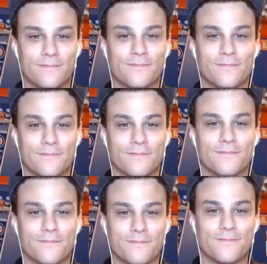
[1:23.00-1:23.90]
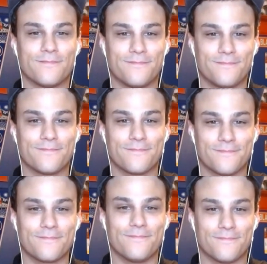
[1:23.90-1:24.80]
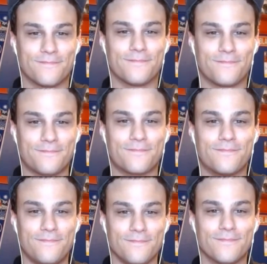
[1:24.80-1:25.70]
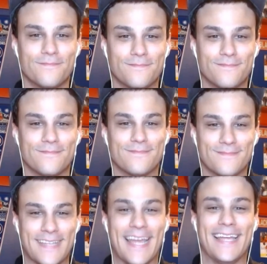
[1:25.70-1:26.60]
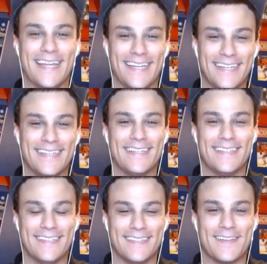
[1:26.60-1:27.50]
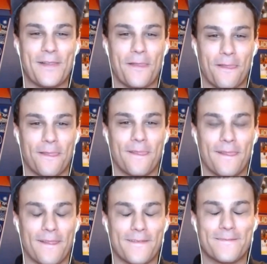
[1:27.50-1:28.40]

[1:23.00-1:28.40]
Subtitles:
[no speech]